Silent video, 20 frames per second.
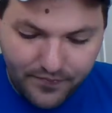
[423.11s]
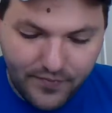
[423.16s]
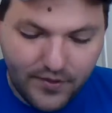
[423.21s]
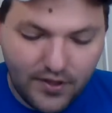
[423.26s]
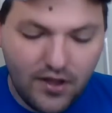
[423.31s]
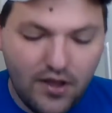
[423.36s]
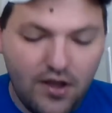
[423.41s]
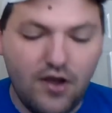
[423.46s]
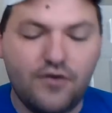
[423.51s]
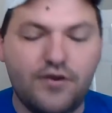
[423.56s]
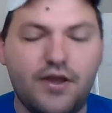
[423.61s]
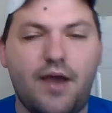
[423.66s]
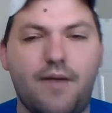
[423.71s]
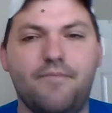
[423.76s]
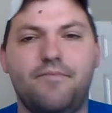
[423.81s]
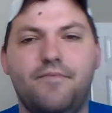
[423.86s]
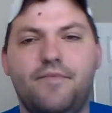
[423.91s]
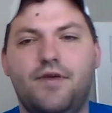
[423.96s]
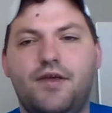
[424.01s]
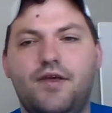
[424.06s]
Okay.
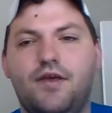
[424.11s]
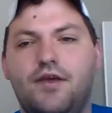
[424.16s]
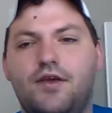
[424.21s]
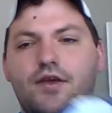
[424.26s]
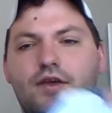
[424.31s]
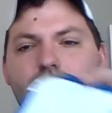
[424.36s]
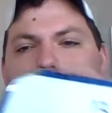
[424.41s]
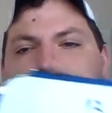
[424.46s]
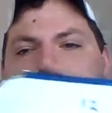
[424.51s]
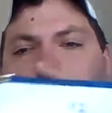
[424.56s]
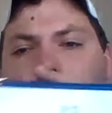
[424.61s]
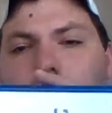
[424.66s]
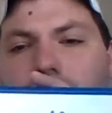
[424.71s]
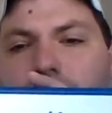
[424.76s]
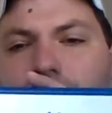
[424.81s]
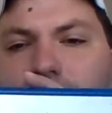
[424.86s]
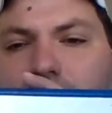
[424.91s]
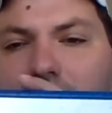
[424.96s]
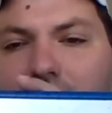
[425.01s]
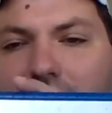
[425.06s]
So
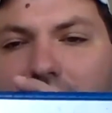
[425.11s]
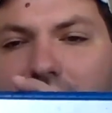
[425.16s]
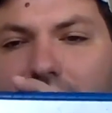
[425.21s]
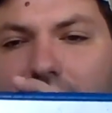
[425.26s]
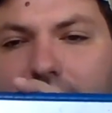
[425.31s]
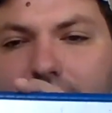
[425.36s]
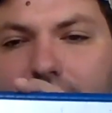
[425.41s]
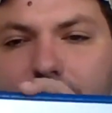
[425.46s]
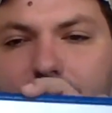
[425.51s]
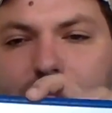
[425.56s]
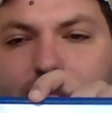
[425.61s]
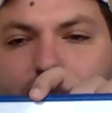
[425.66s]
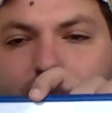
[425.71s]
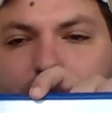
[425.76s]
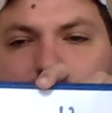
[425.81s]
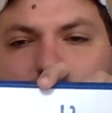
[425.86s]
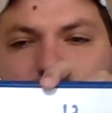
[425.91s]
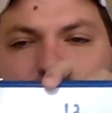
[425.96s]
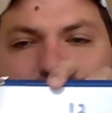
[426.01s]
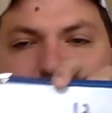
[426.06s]
we've got
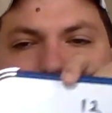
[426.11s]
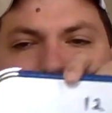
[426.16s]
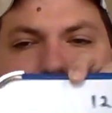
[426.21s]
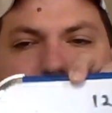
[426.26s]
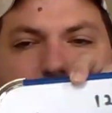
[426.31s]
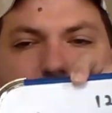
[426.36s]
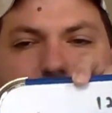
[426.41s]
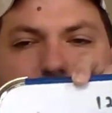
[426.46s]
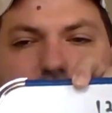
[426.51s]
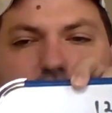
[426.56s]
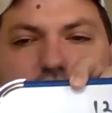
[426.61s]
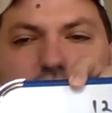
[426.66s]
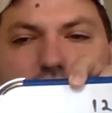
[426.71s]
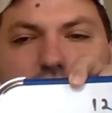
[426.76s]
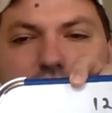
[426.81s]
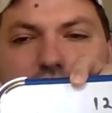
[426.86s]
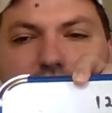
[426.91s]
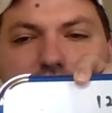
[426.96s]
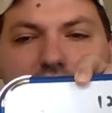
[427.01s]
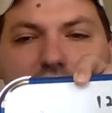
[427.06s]

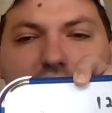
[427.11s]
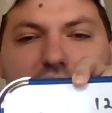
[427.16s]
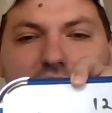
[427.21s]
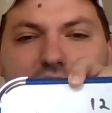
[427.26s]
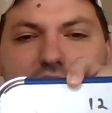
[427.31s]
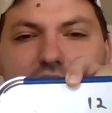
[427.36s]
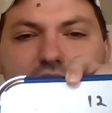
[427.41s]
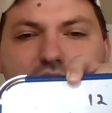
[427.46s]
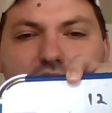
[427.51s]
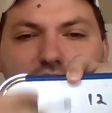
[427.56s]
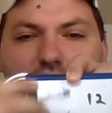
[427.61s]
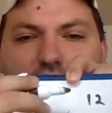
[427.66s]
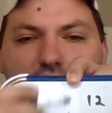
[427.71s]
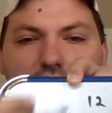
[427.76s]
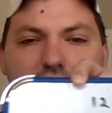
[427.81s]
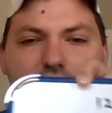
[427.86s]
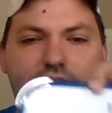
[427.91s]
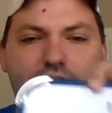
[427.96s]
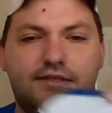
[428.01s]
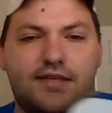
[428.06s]
2 legs
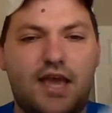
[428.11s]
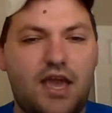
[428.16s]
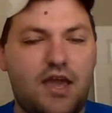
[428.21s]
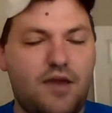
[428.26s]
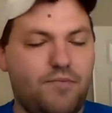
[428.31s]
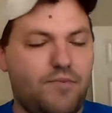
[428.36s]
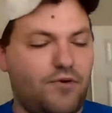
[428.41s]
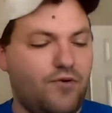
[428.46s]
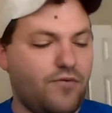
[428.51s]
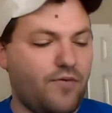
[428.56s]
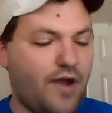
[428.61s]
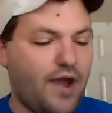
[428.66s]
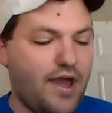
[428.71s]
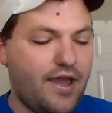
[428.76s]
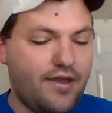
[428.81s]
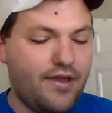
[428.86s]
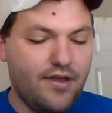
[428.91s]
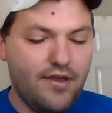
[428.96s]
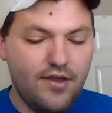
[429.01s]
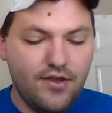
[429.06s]
on the table,
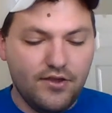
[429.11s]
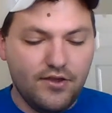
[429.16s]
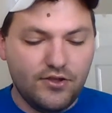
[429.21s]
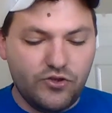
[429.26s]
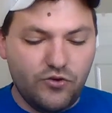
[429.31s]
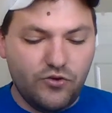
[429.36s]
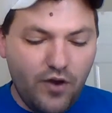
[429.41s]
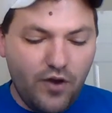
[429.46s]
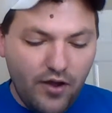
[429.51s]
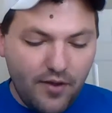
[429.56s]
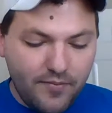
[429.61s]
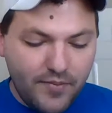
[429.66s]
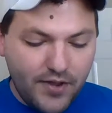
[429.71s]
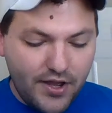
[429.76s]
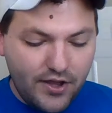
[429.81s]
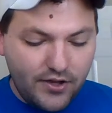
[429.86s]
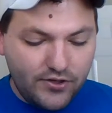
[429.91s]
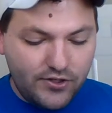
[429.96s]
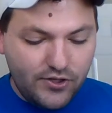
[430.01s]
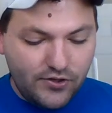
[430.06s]
right? So what I'm
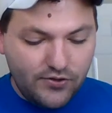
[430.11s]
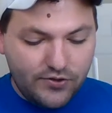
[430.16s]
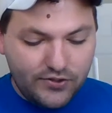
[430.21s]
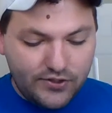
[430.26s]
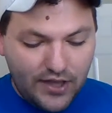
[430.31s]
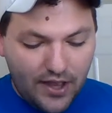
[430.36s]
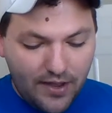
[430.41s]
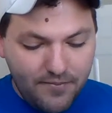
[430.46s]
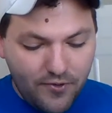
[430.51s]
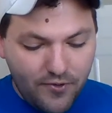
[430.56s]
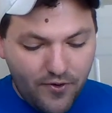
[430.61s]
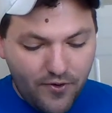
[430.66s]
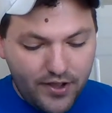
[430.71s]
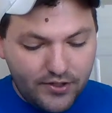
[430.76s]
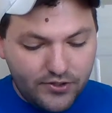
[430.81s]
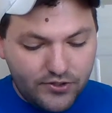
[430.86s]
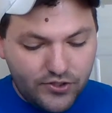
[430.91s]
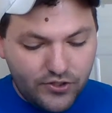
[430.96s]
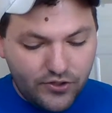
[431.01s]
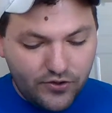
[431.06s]
going to do is I'm
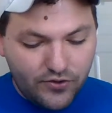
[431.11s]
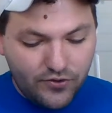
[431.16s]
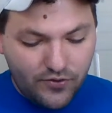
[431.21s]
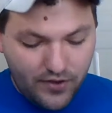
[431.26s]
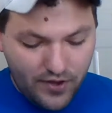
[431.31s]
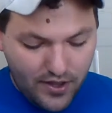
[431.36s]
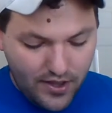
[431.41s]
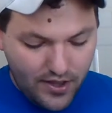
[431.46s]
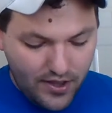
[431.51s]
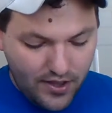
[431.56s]
going to